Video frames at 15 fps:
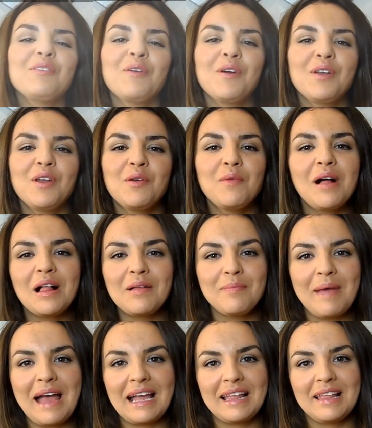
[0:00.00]
everyone and
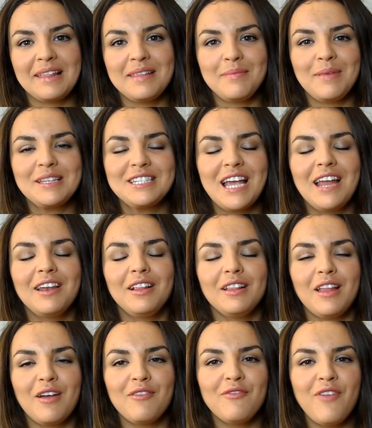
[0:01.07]
welcome back to my
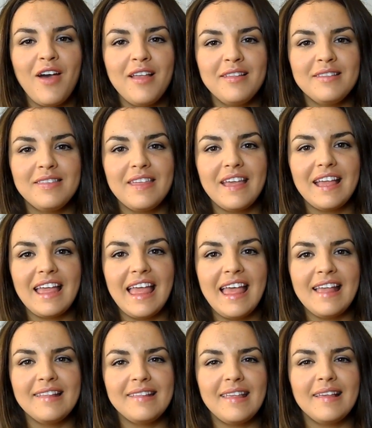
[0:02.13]
channel. Now first thing
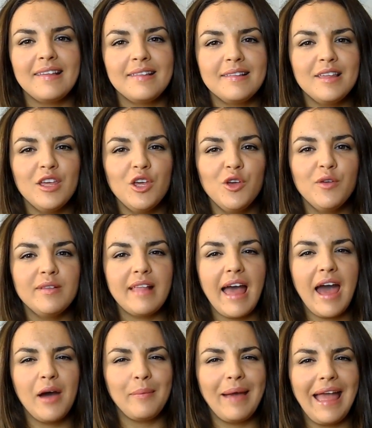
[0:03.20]
is excuse
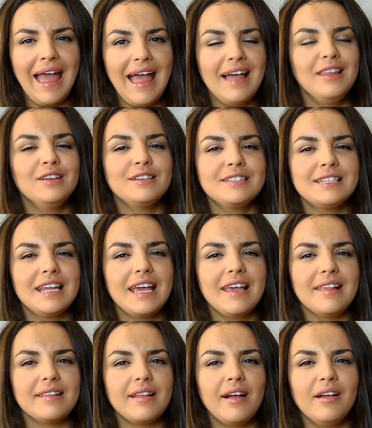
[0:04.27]
how my hair looks
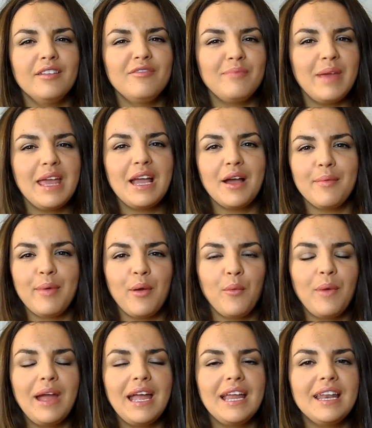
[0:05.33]
today. It's kind of being a
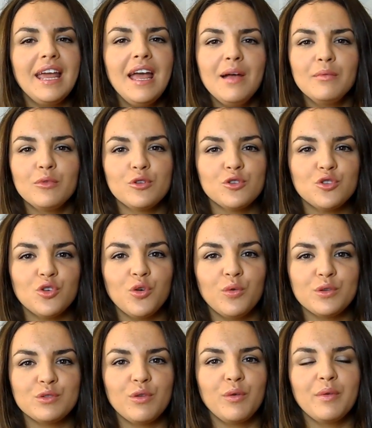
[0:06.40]
bit weird. I'm not
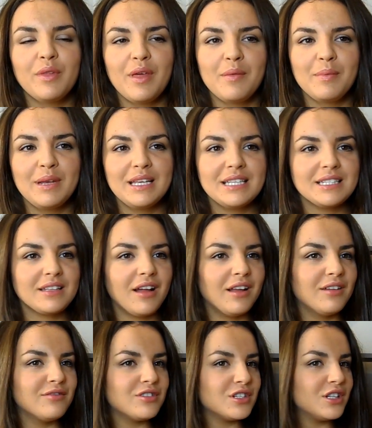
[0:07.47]
sure what's wrong with it, but it's
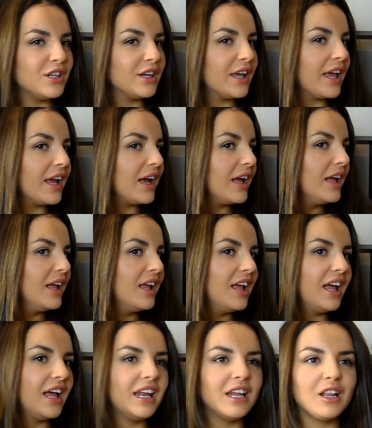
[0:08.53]
kind of just looking
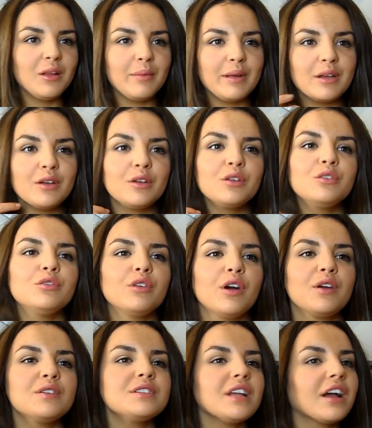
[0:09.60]
a little bit
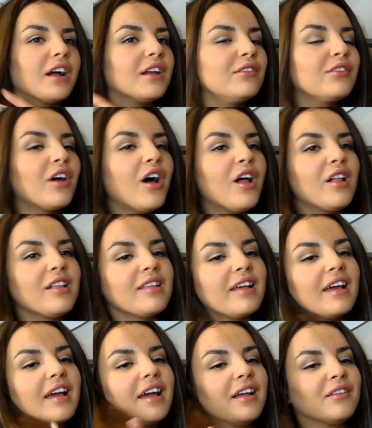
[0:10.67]
gross. I kind of
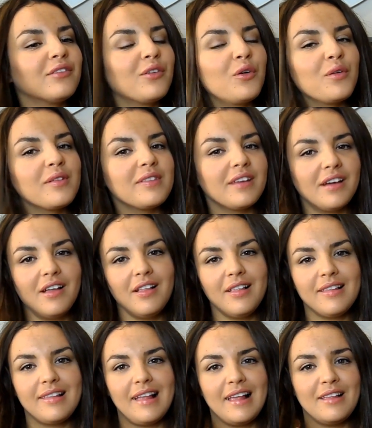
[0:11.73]
curled it and of course the
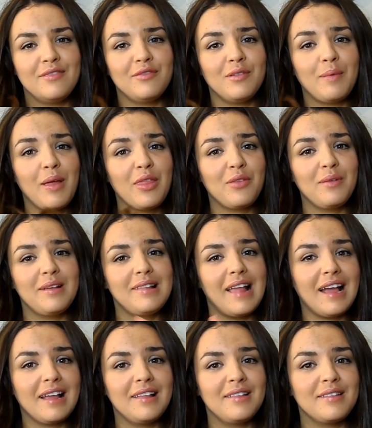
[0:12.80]
curls last for about 3
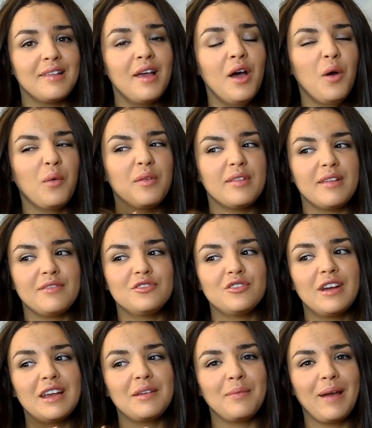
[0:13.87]
seconds once I've
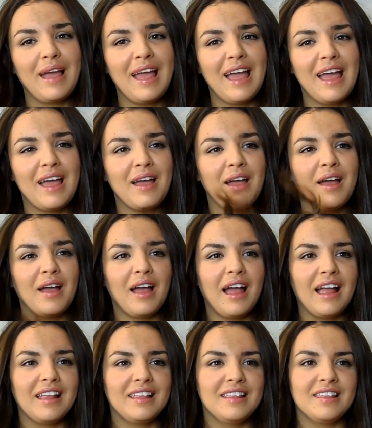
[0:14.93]
straightened my hair,
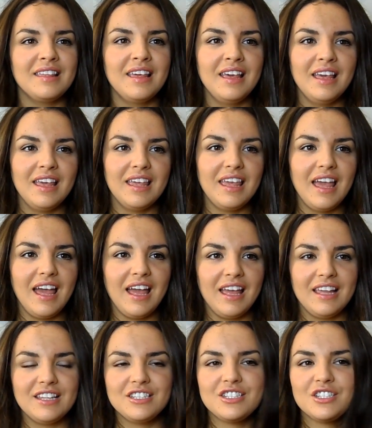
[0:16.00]
and
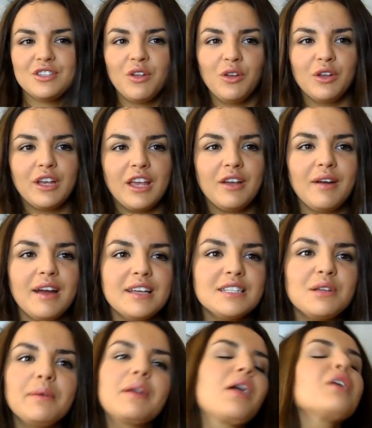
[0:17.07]
yeah, it's just not looking
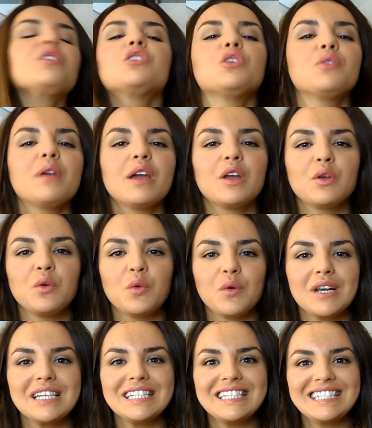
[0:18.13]
great, so we're going to
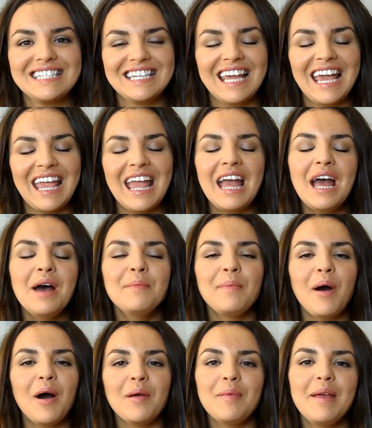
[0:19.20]
ignore it today.
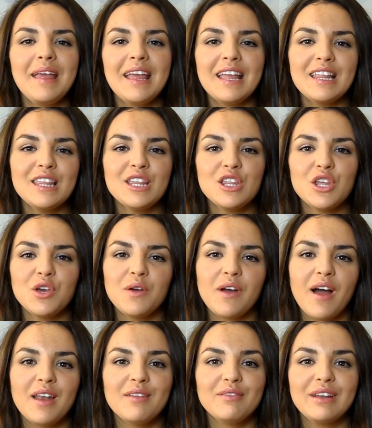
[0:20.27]
But I'm here to do
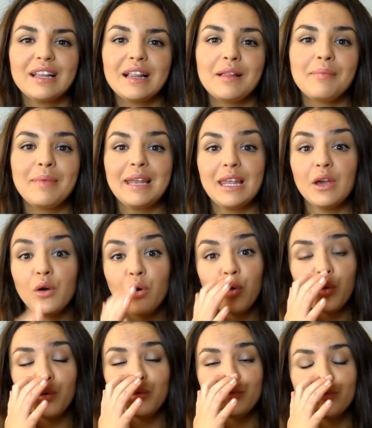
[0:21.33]
a kind of little mini
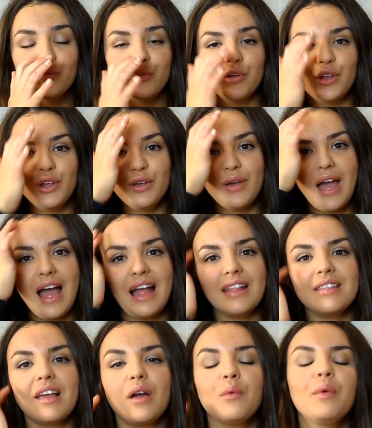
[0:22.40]
haul for you,
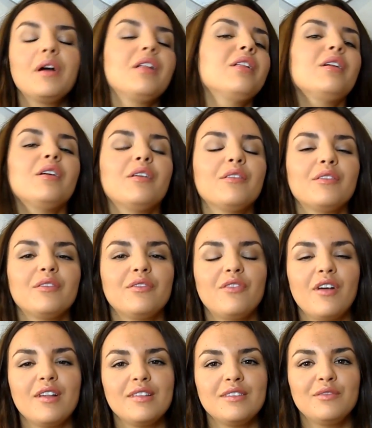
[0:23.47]
and I will
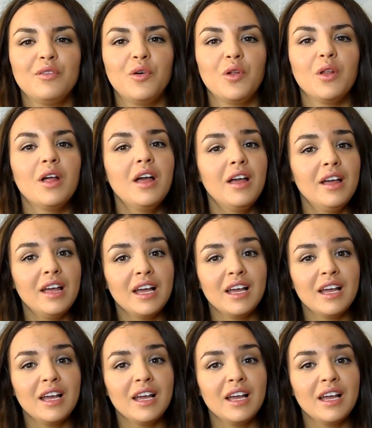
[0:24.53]
first of all